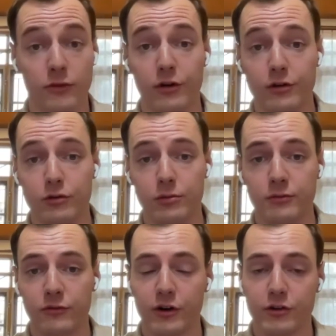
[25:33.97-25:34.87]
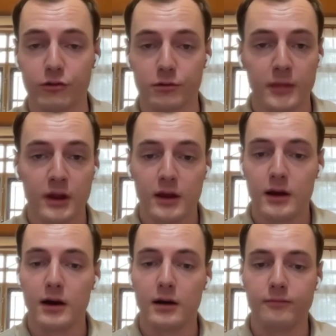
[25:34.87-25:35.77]
very true, very true.
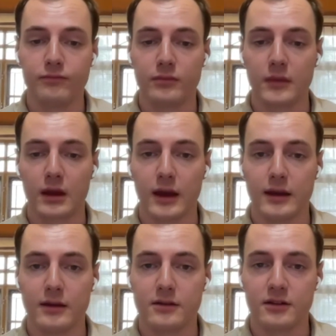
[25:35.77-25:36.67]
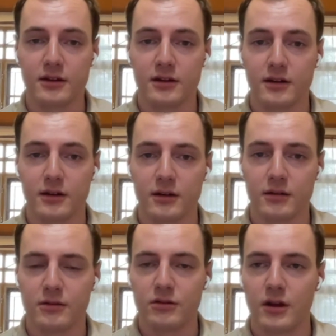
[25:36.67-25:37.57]
And
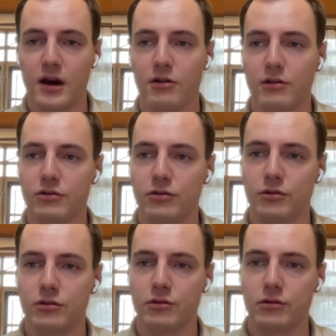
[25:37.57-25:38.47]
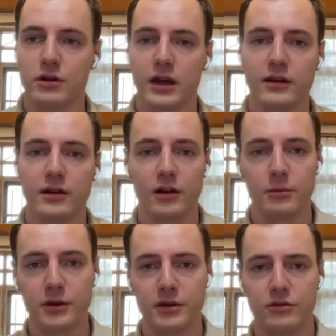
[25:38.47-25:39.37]
now to get a little
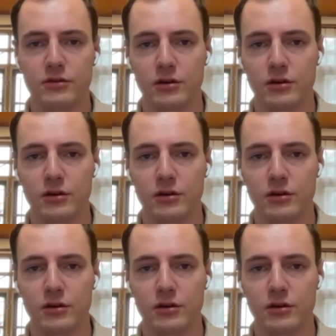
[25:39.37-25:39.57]
bit